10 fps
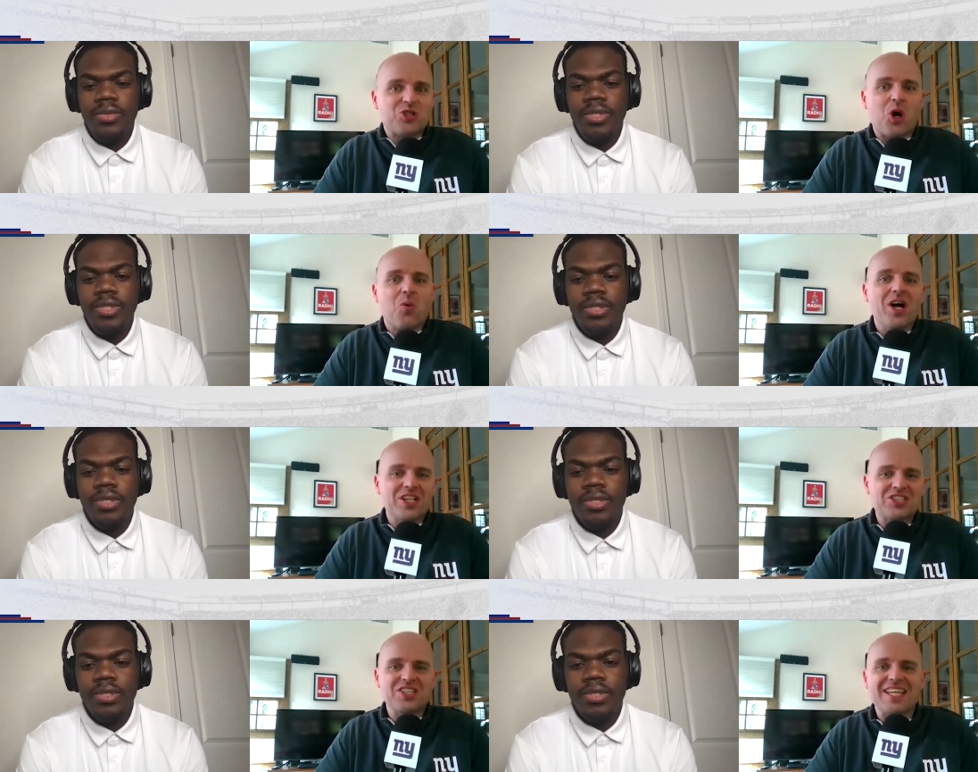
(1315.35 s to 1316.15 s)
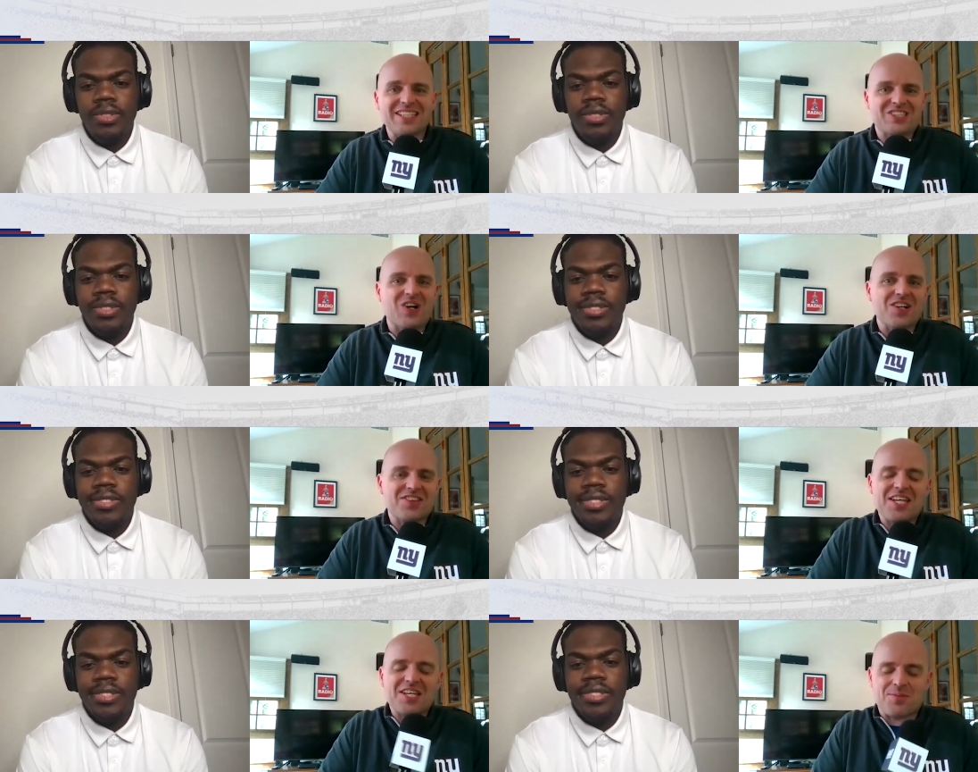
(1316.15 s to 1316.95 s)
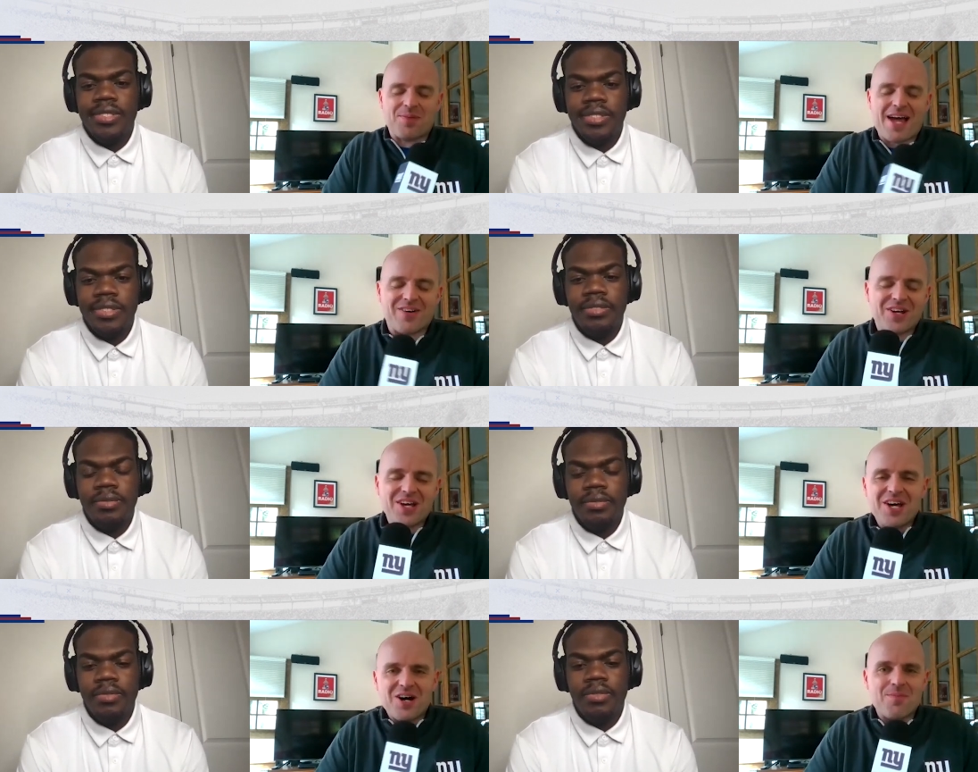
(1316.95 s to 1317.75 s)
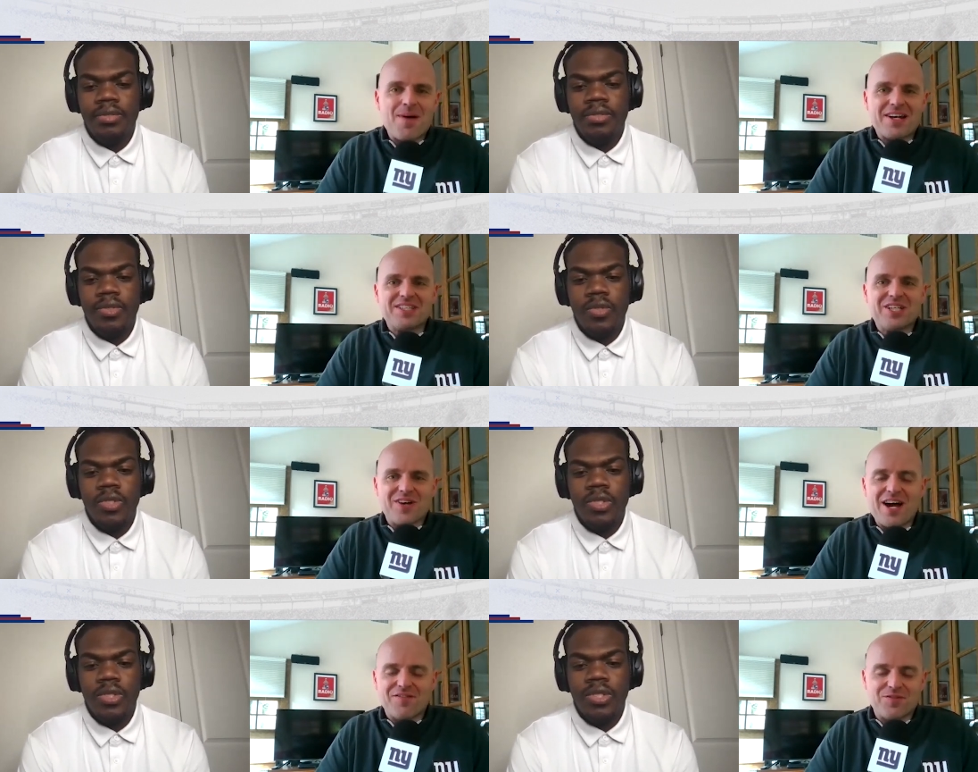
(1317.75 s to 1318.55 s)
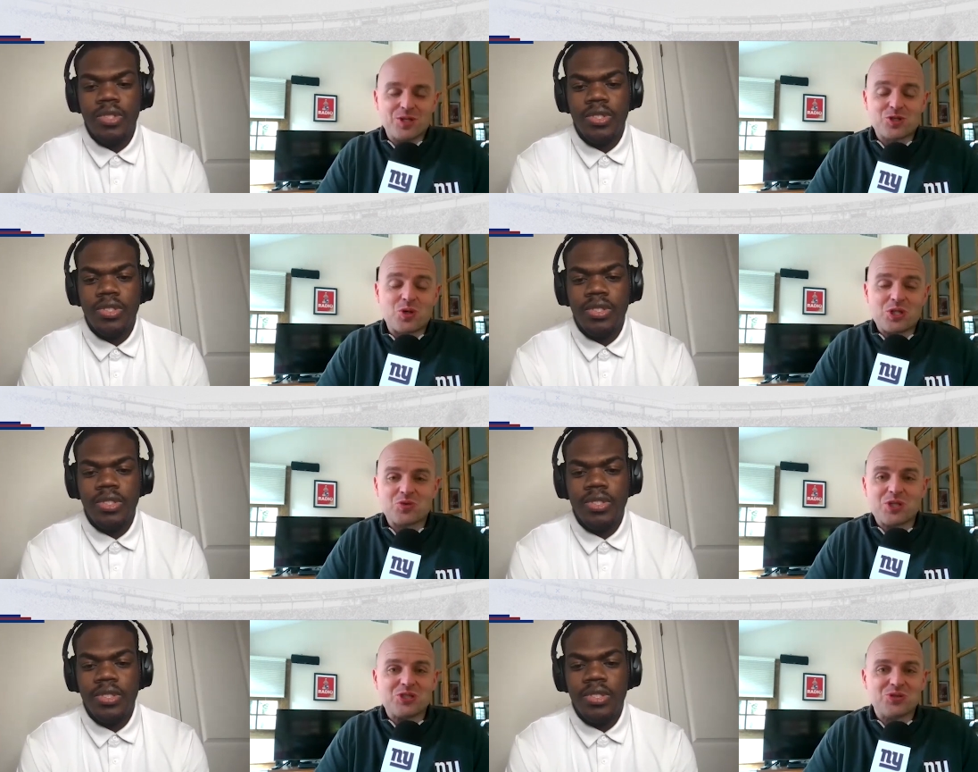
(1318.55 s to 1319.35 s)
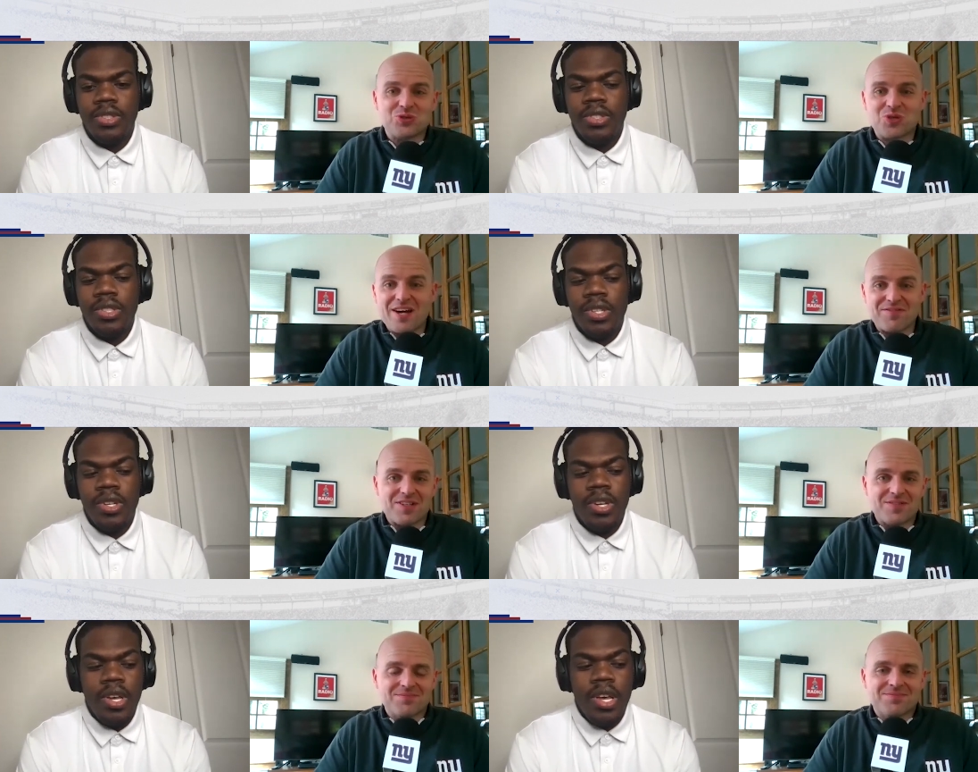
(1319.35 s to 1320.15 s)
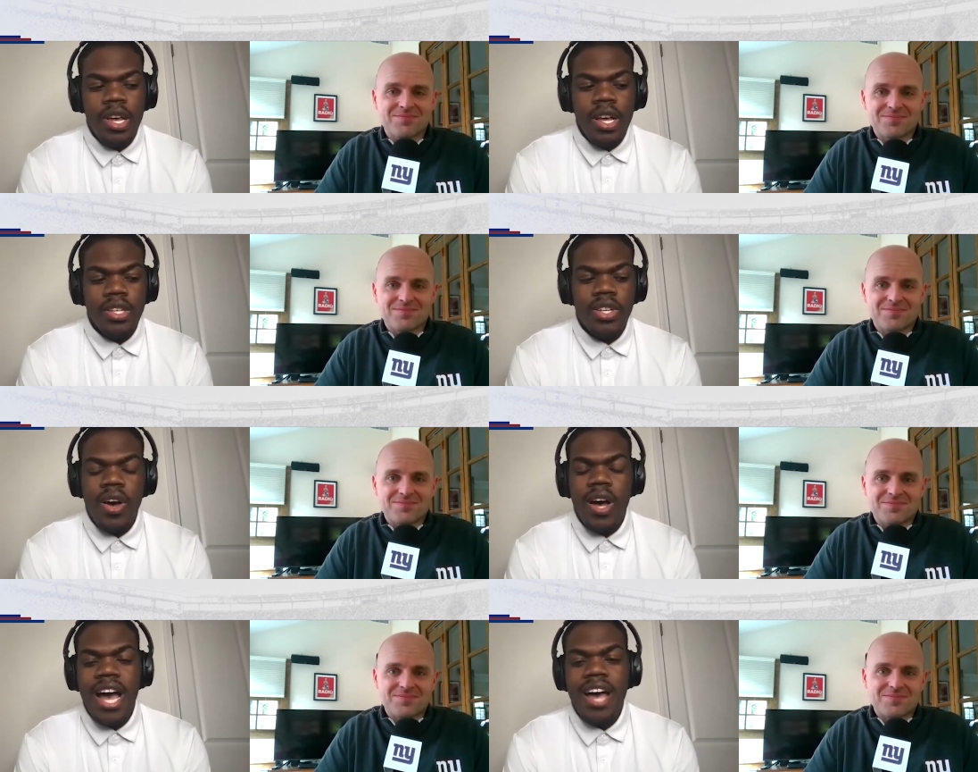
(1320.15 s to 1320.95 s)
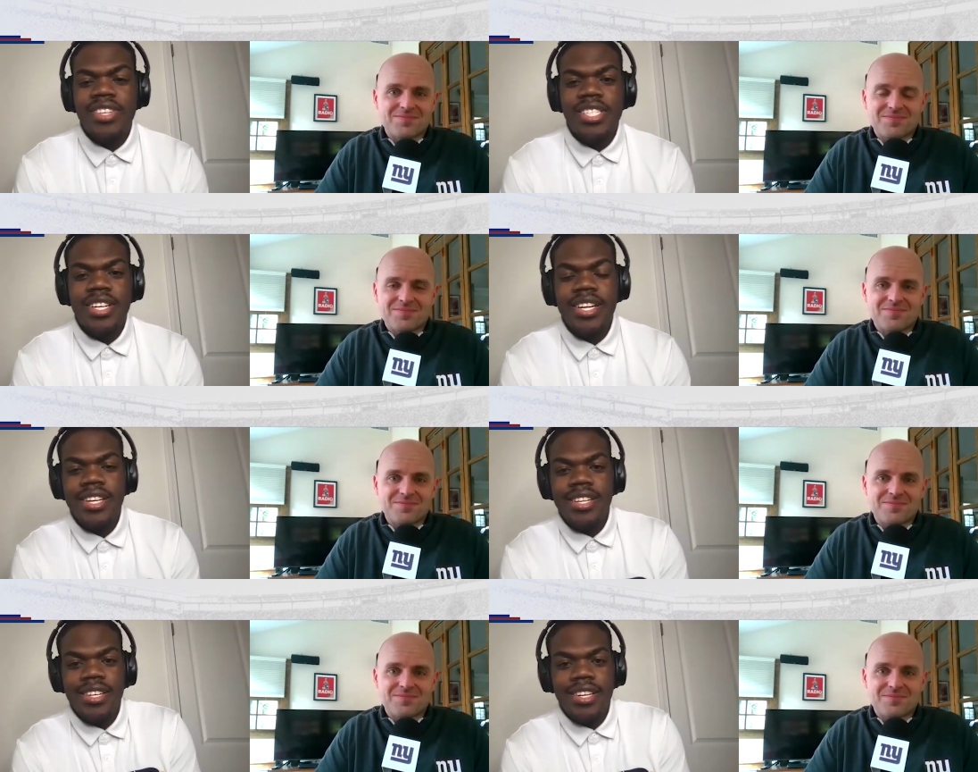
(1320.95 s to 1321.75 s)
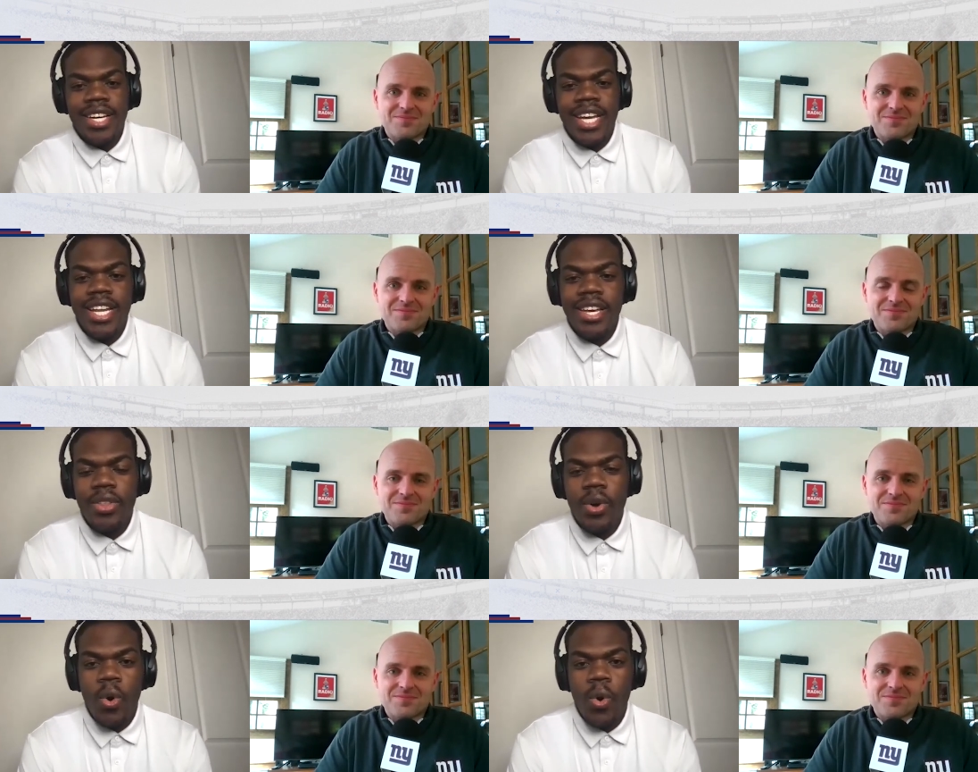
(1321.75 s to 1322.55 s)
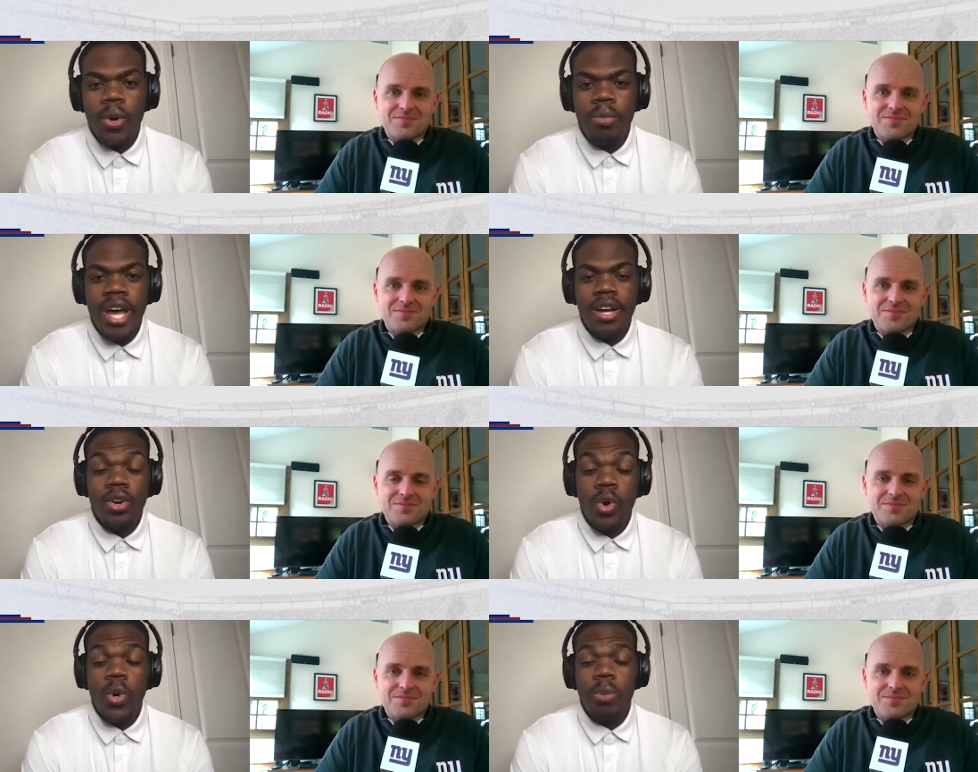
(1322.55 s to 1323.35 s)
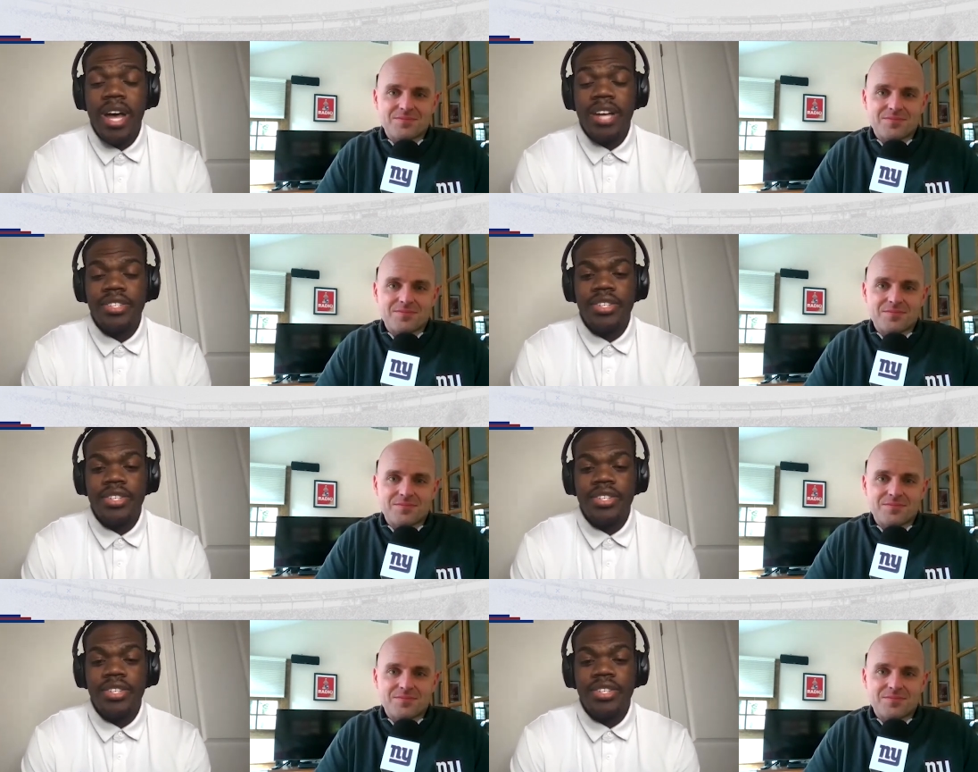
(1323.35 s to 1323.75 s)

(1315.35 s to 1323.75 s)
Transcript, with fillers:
Speaker 1: So what should they start thinking about about a year out from the 2022 draft?
Speaker 2: So I haven't studied uh, any of the cornerback or quarterbacks,